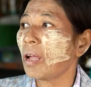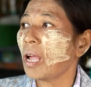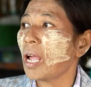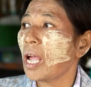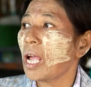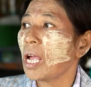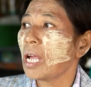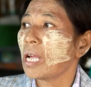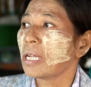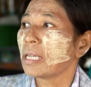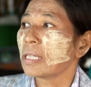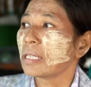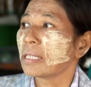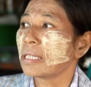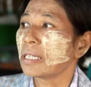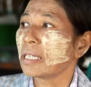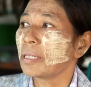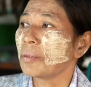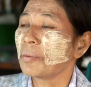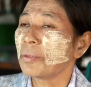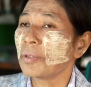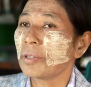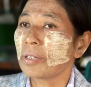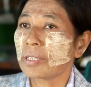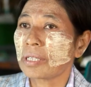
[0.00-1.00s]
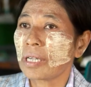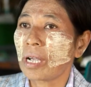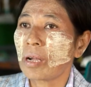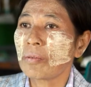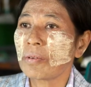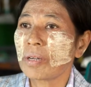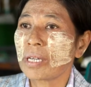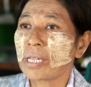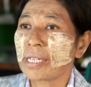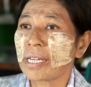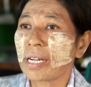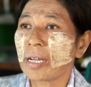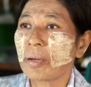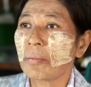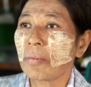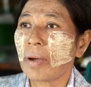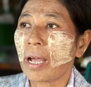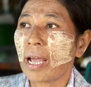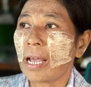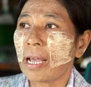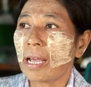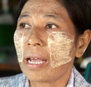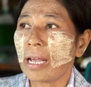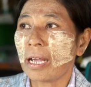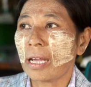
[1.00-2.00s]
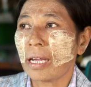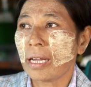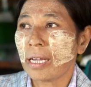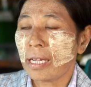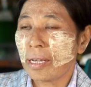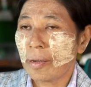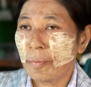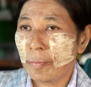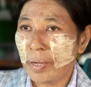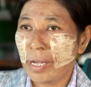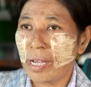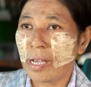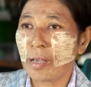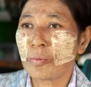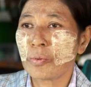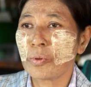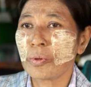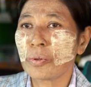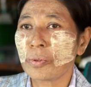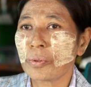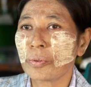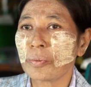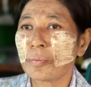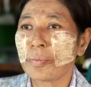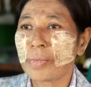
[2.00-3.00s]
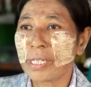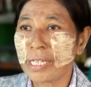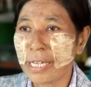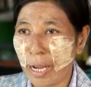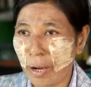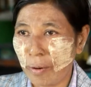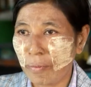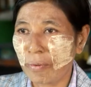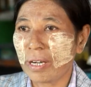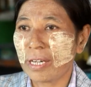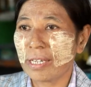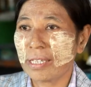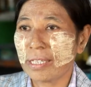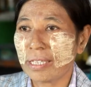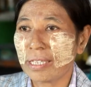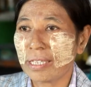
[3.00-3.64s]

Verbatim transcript: I heard about this school that had been built near our village by ADRA,